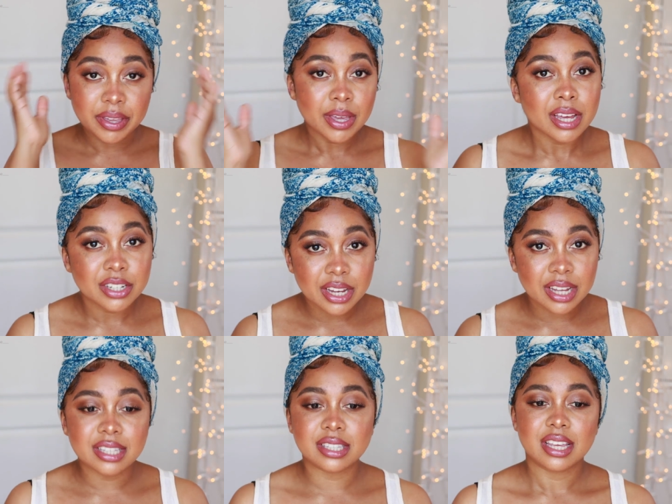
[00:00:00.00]

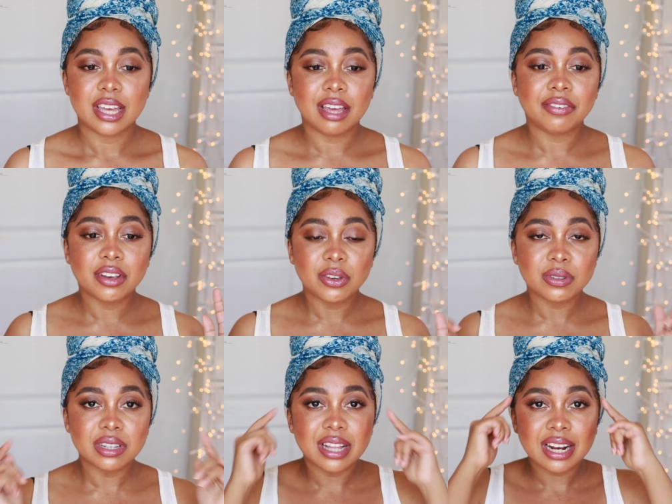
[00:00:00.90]
phas if you're
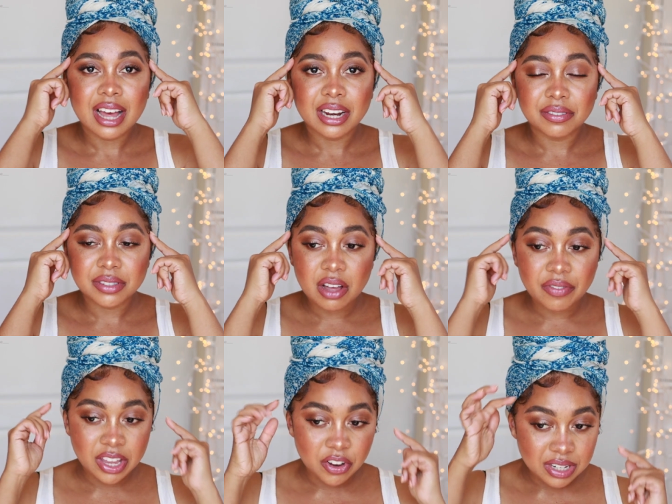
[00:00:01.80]
using that kind of
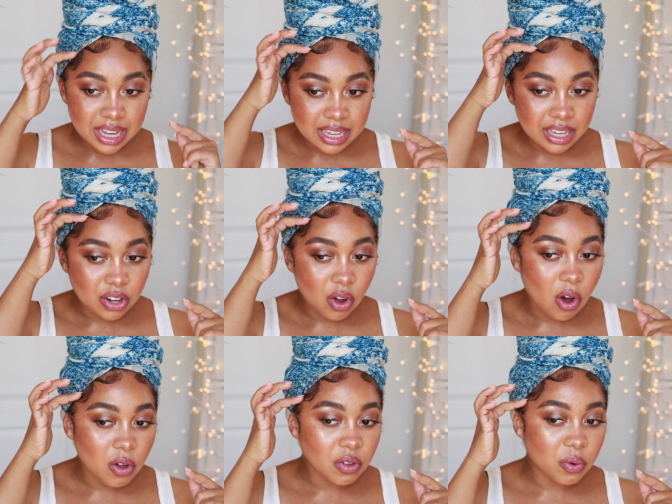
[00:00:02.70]
stuff and you're taking it
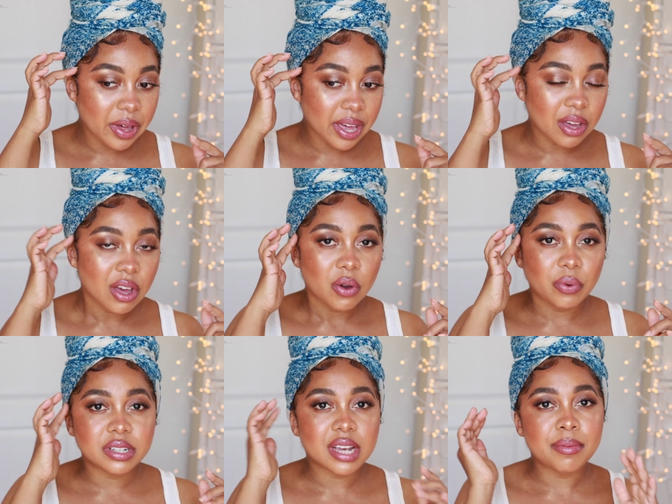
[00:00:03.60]
all the way
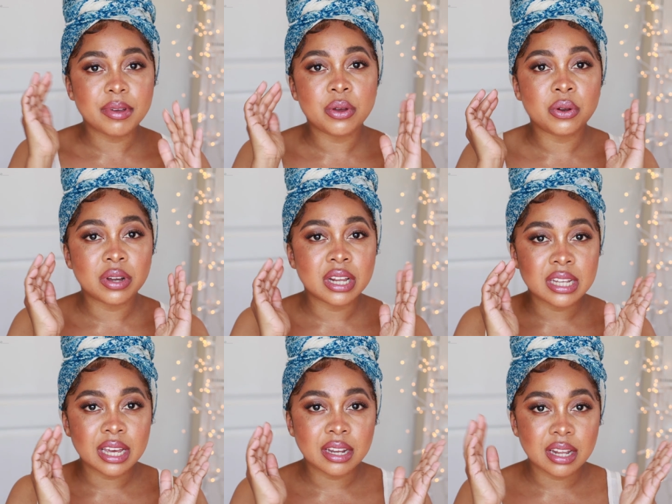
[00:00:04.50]
which i mean you don't want
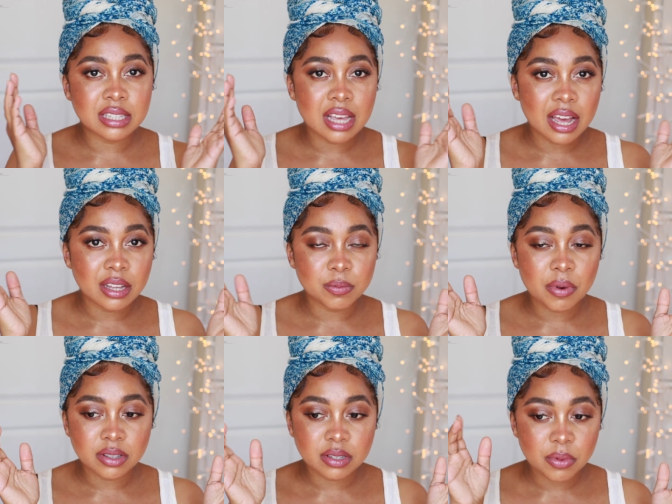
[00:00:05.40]
to take it as high as
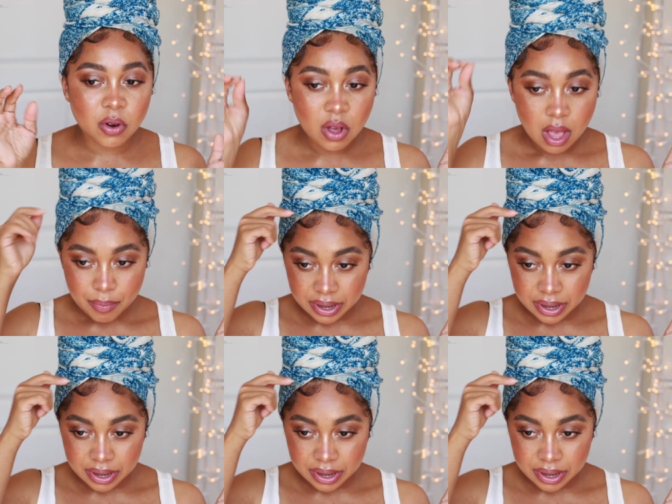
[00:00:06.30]
possible